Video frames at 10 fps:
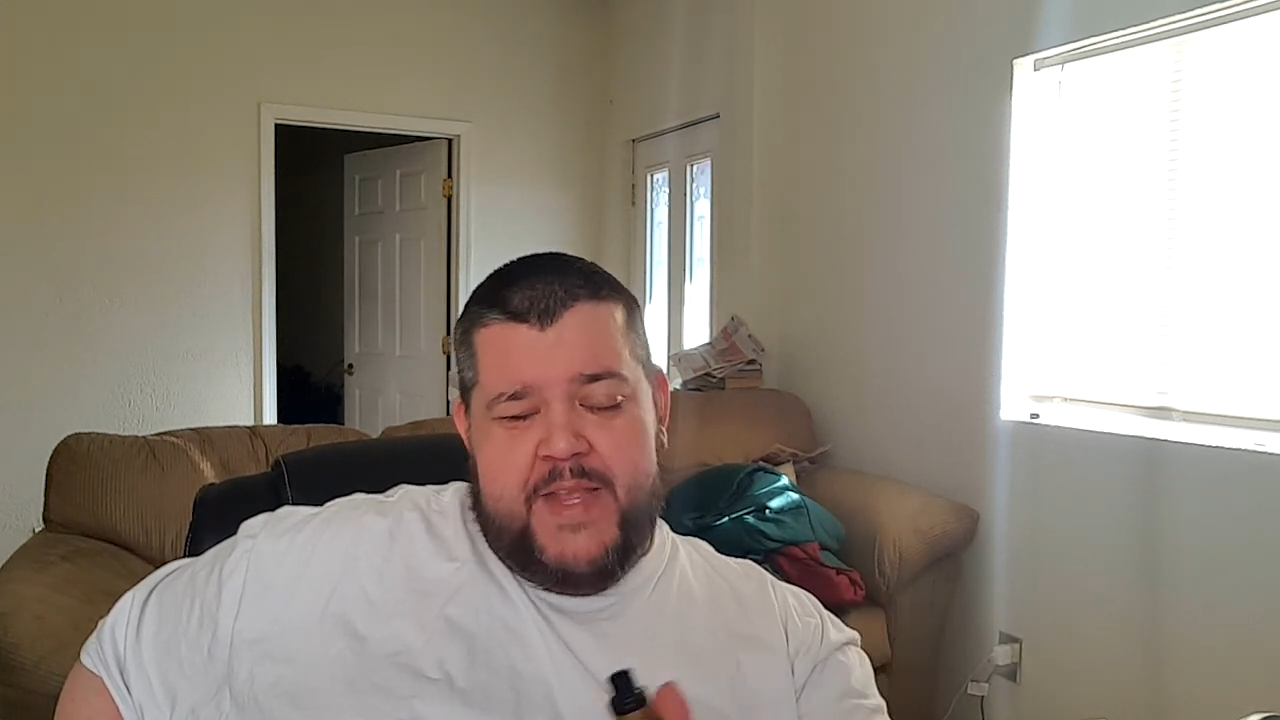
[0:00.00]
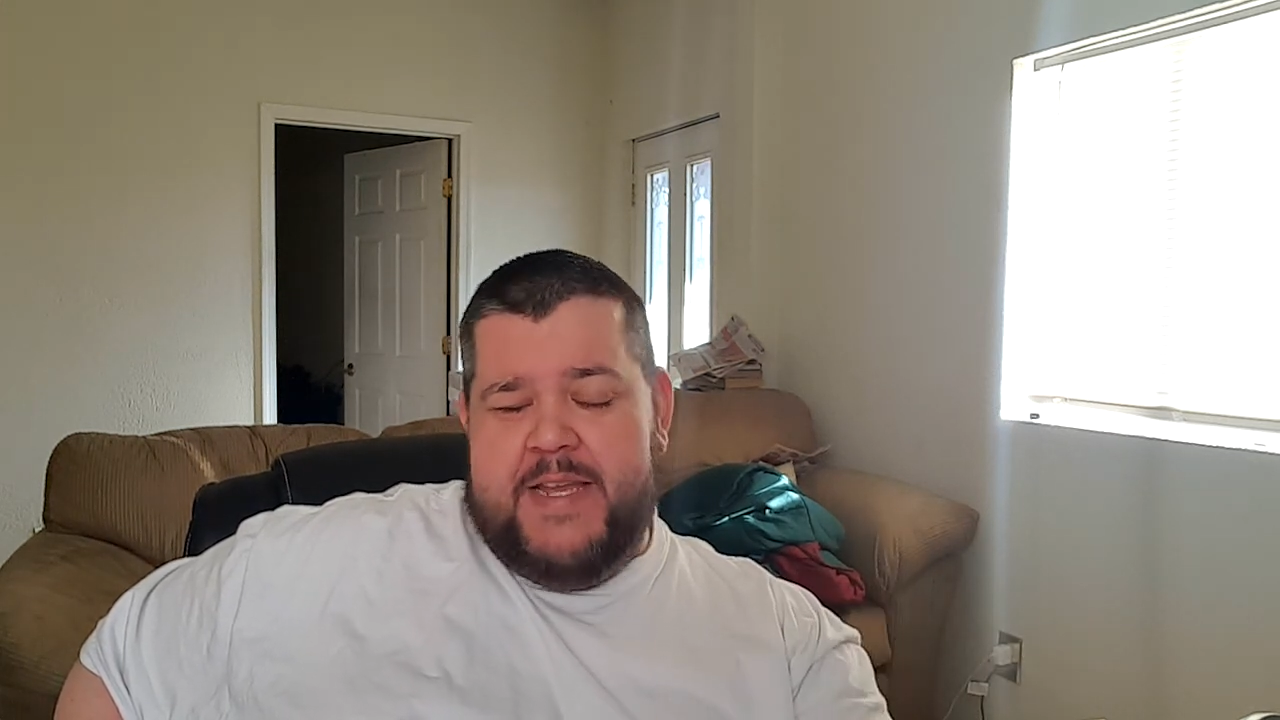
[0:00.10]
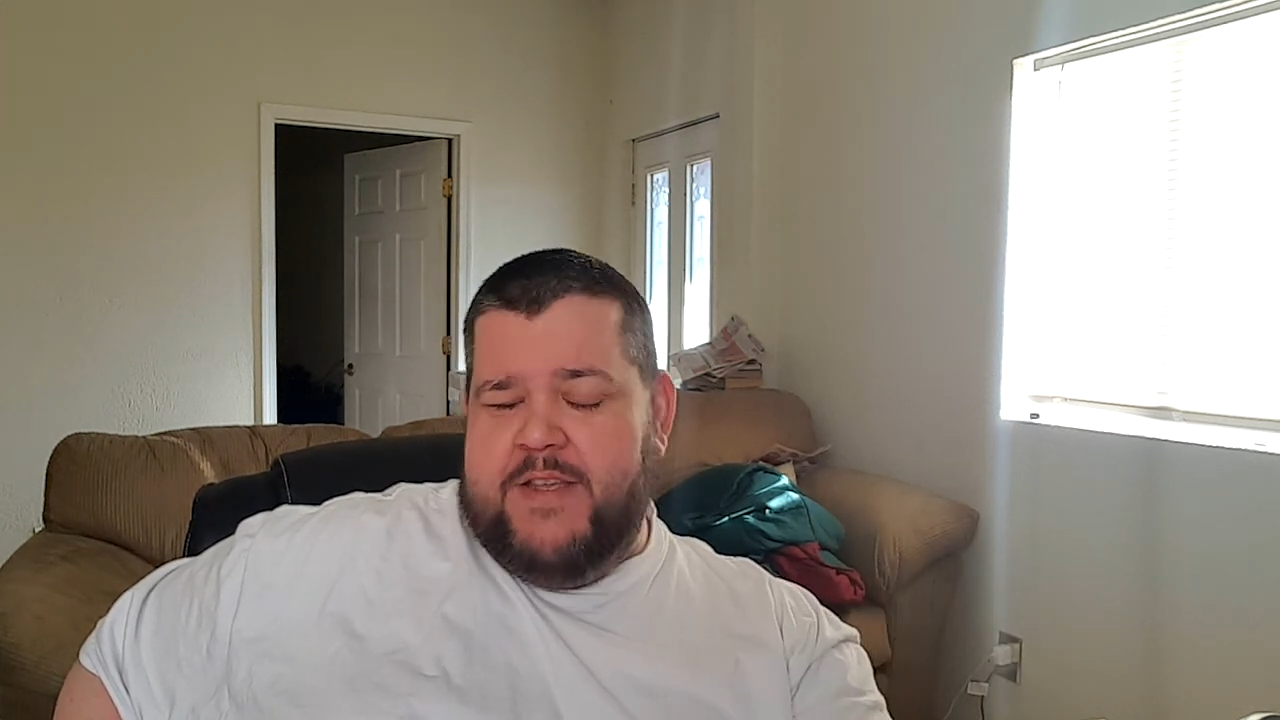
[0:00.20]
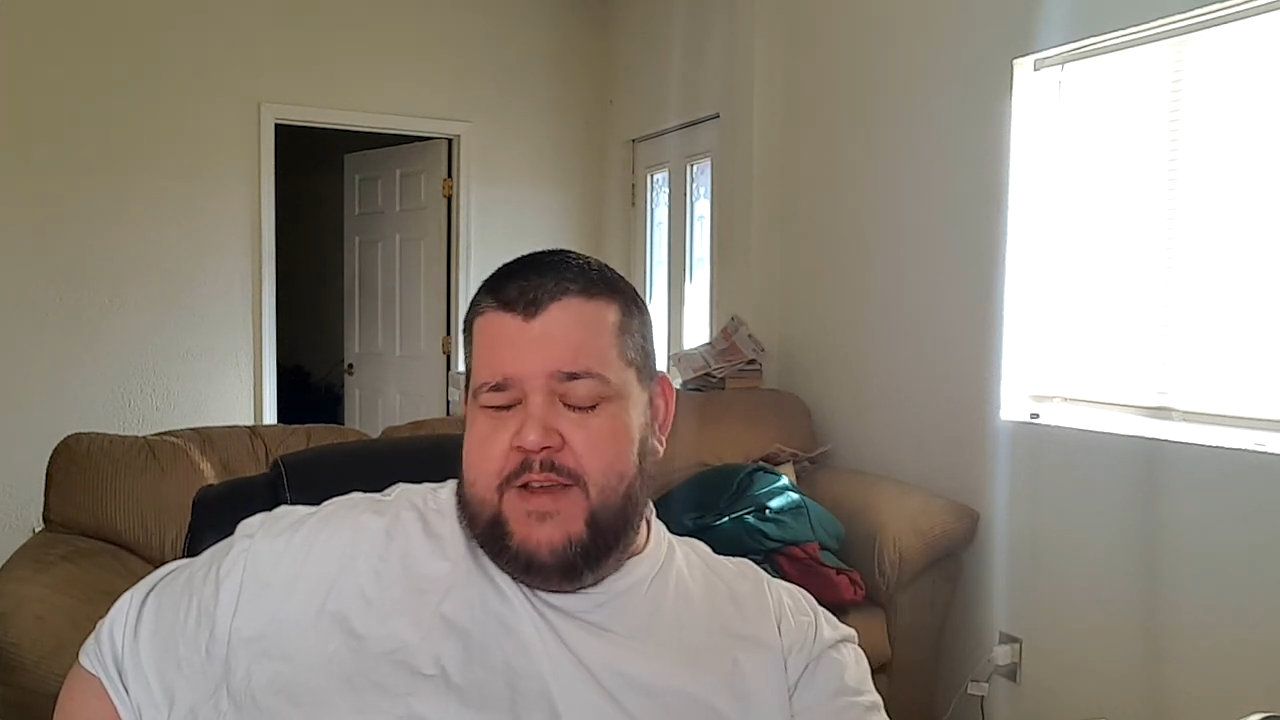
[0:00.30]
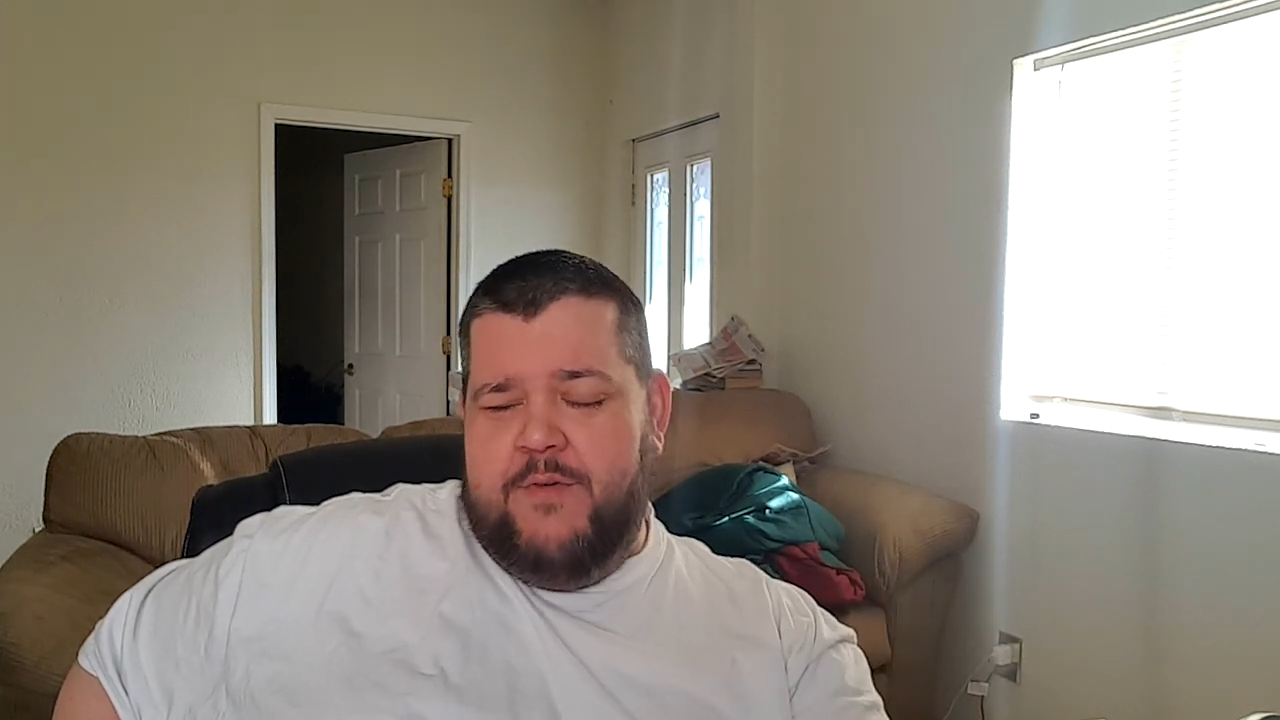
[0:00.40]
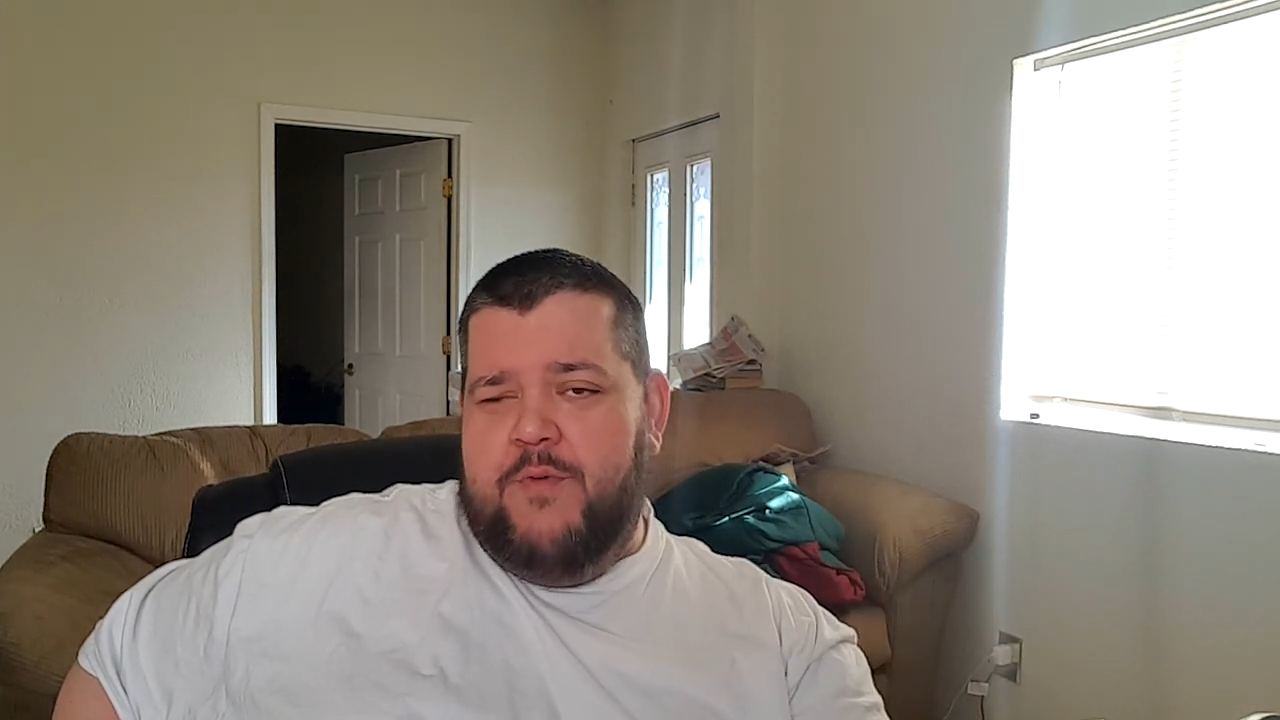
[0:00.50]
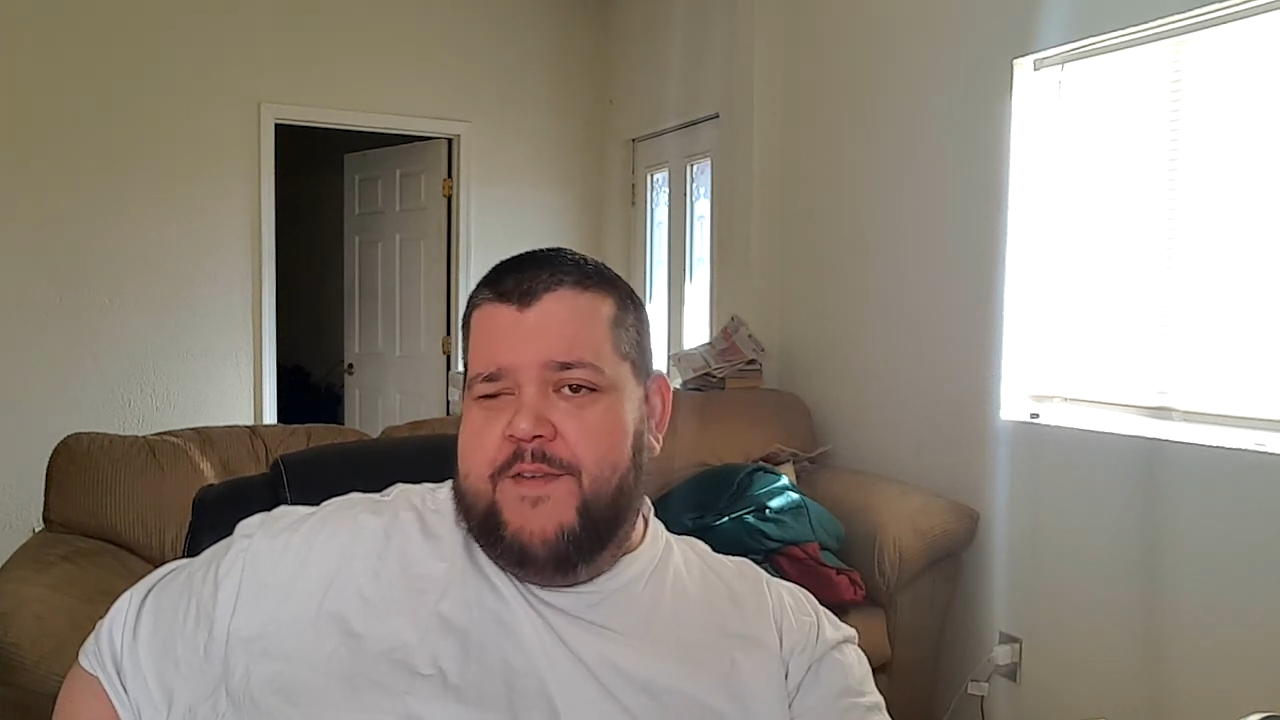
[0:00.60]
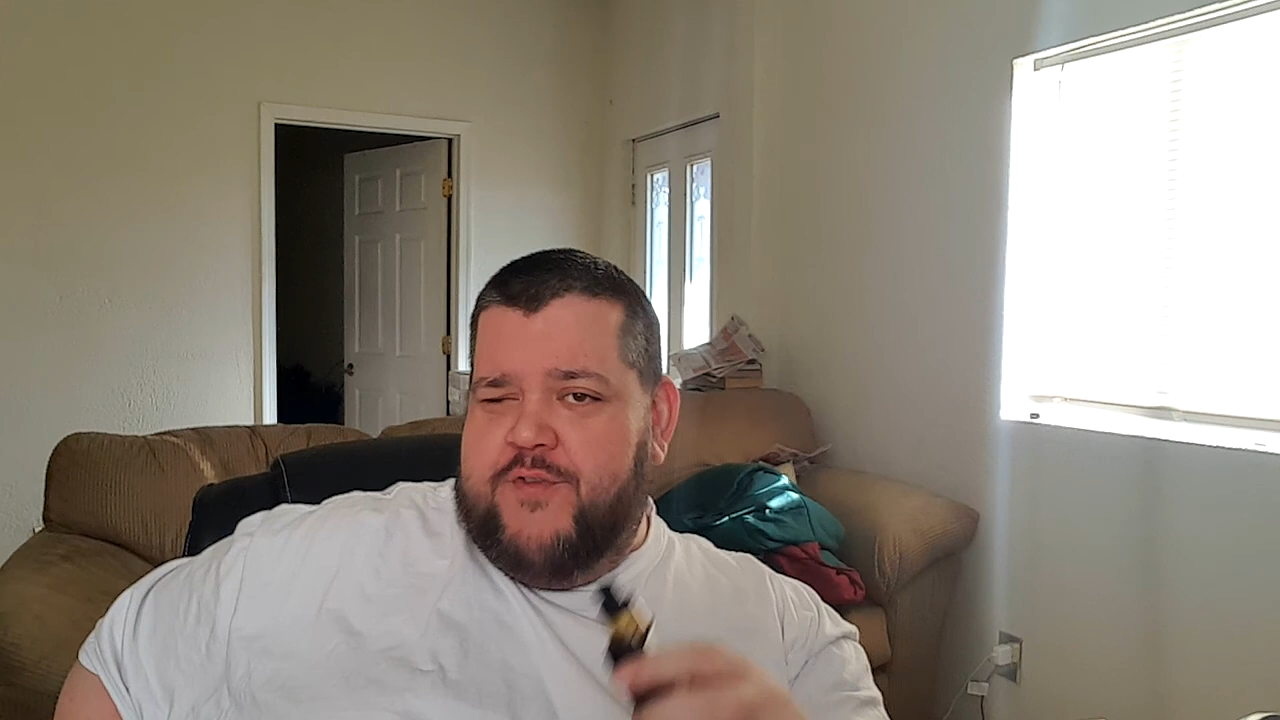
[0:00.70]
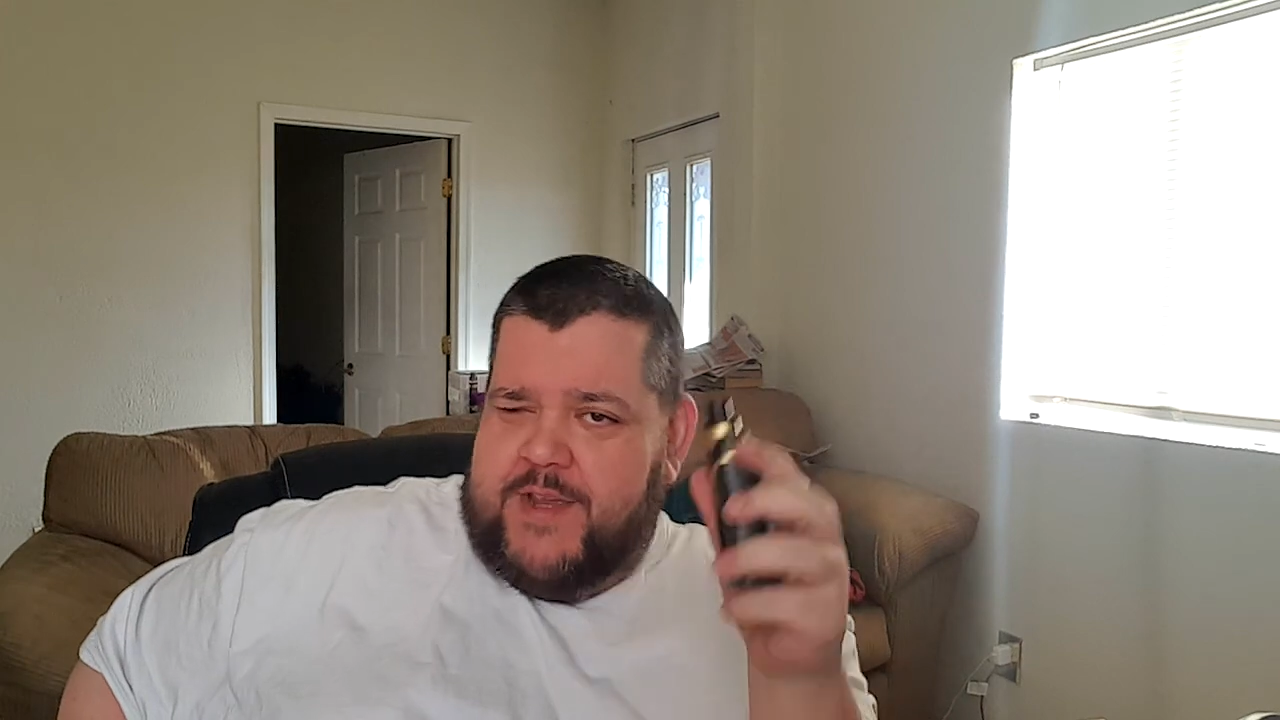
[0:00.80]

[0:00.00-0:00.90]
you